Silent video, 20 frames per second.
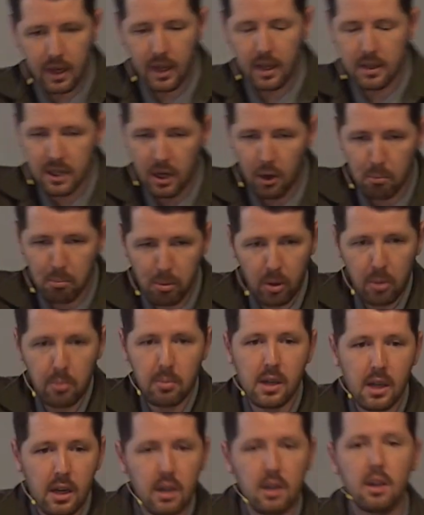has now
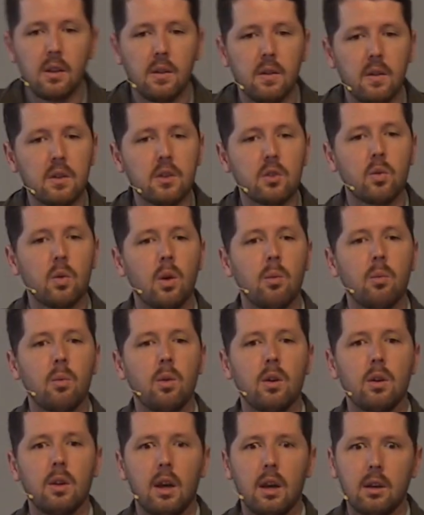permeated in this room where
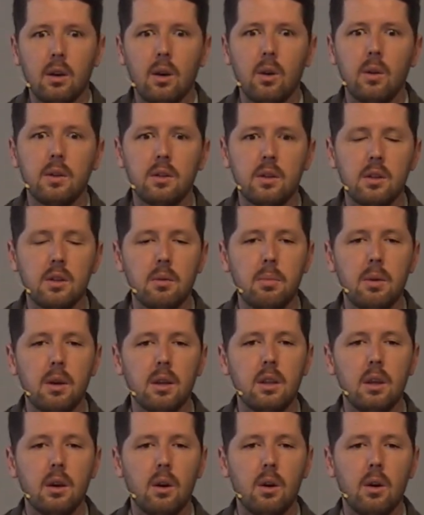you're like, oh, this is a big
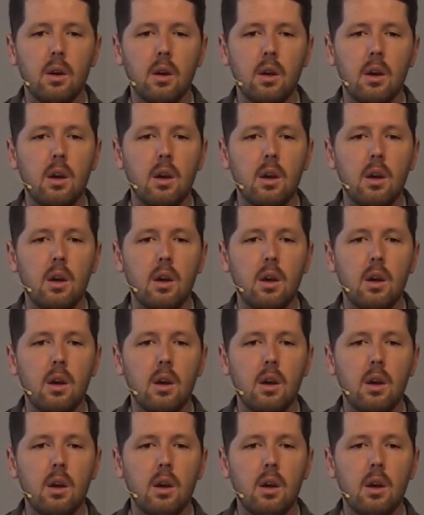deal.